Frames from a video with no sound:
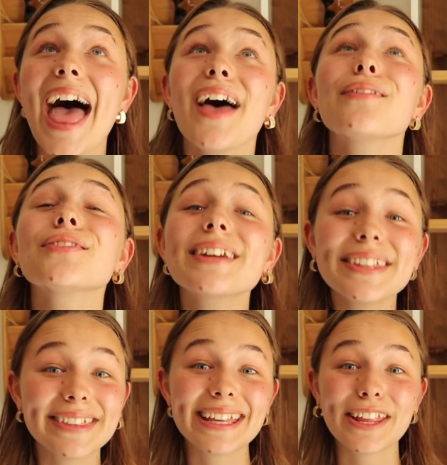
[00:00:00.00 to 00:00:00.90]

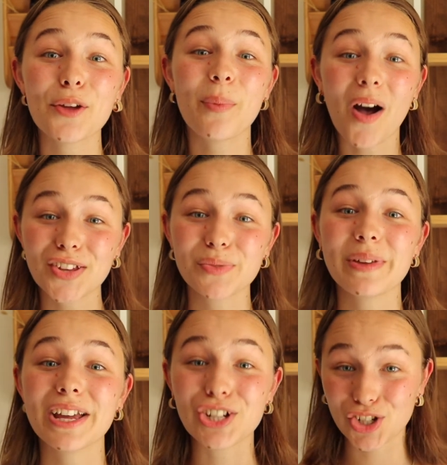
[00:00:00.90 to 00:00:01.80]
Everything that you
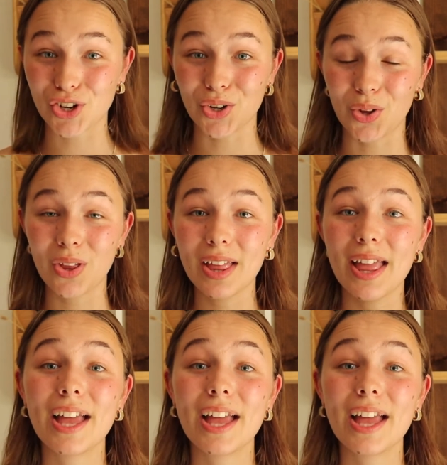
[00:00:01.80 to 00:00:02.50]
possibly could journal,